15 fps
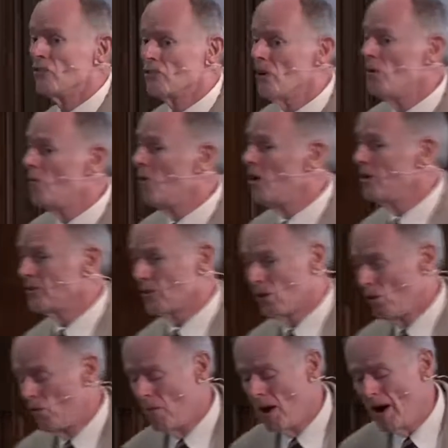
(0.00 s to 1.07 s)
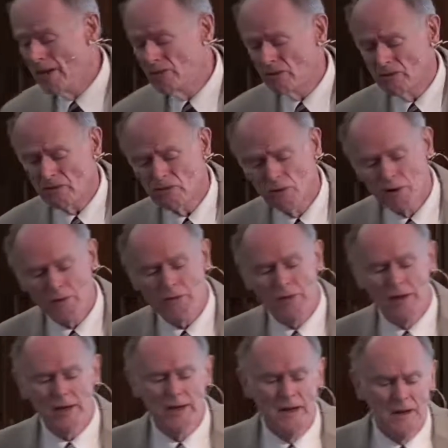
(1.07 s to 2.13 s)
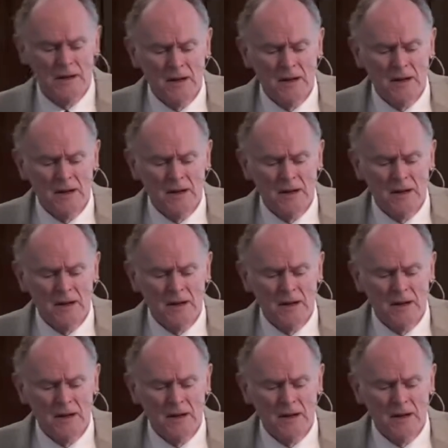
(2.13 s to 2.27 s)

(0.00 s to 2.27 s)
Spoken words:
so on, the coal mines and that sort of thing.